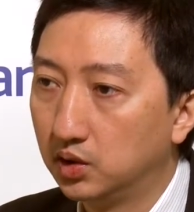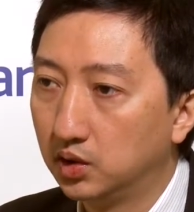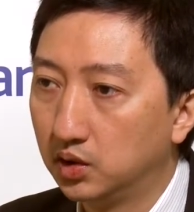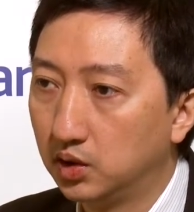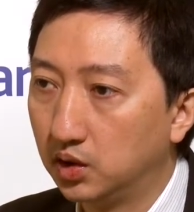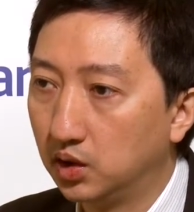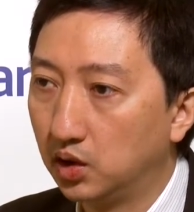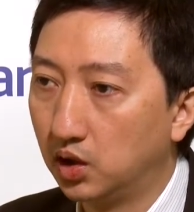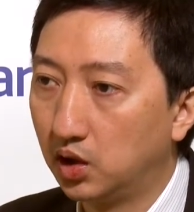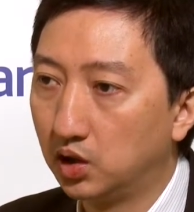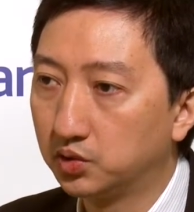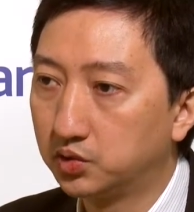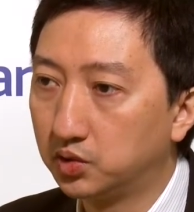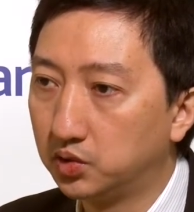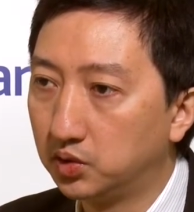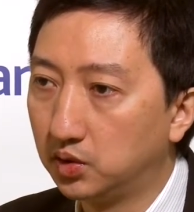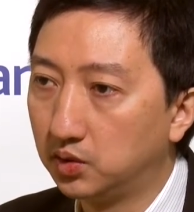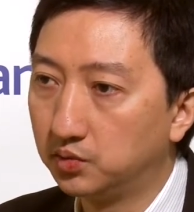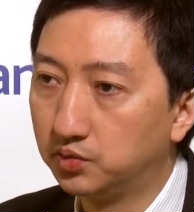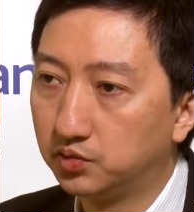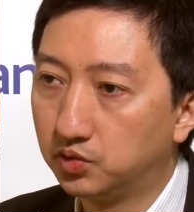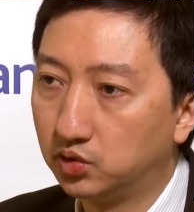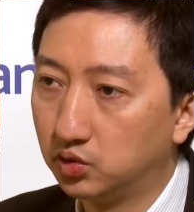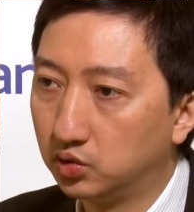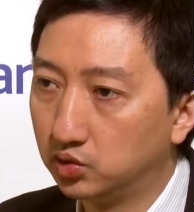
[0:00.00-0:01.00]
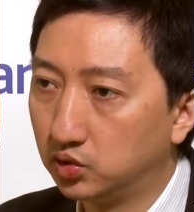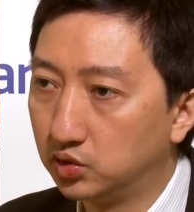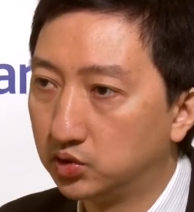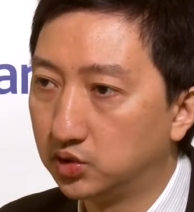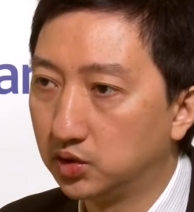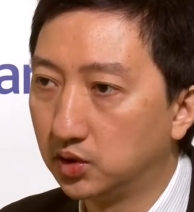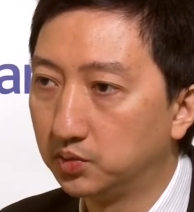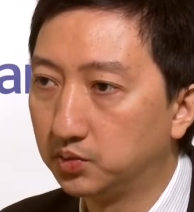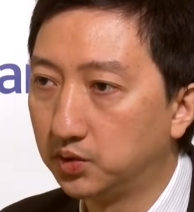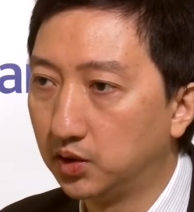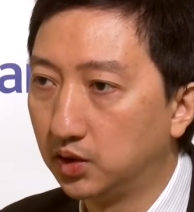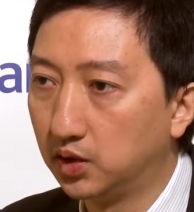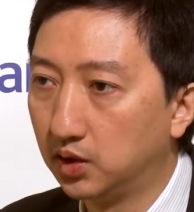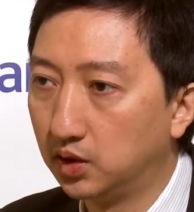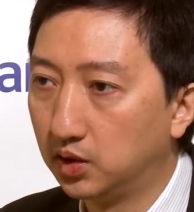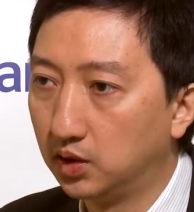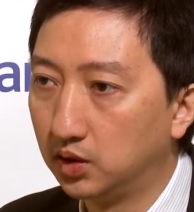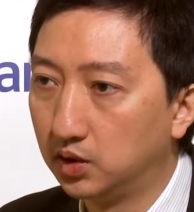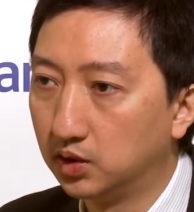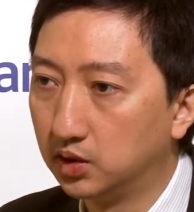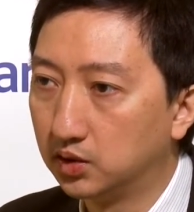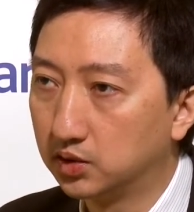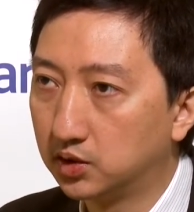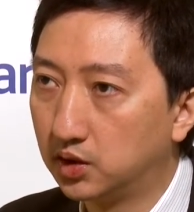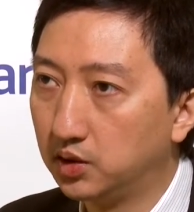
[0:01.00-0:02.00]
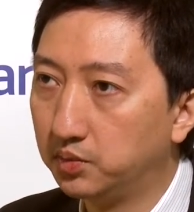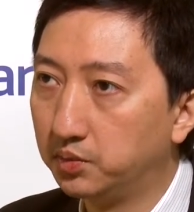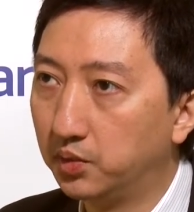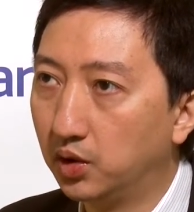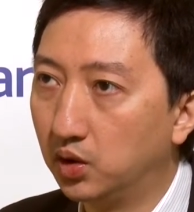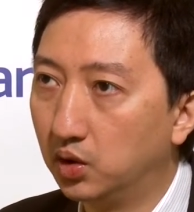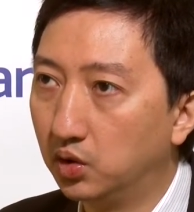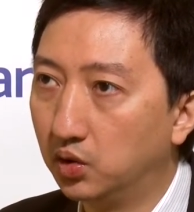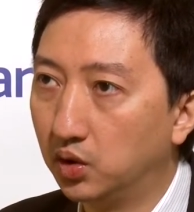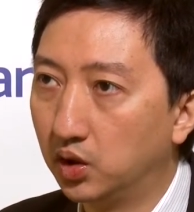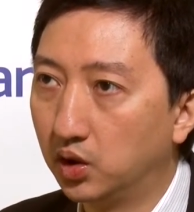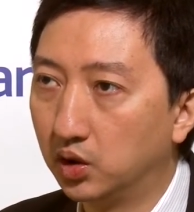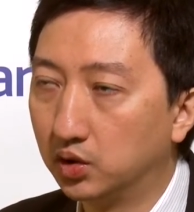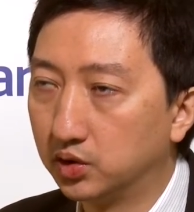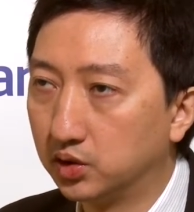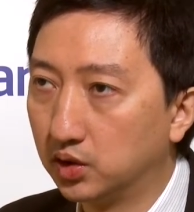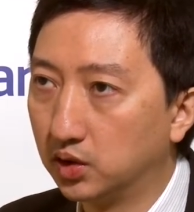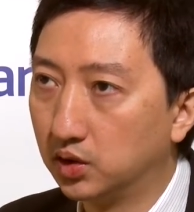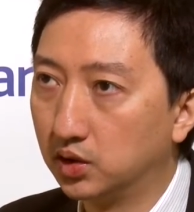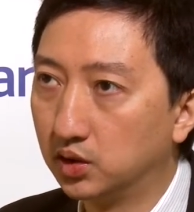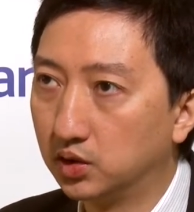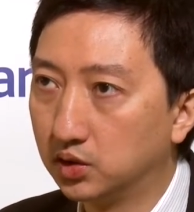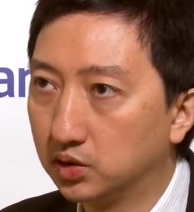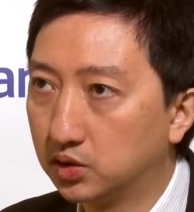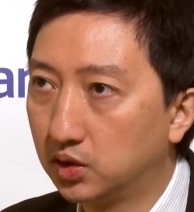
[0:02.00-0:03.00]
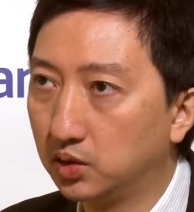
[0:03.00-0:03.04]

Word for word: erlotinib to receive the chemo or the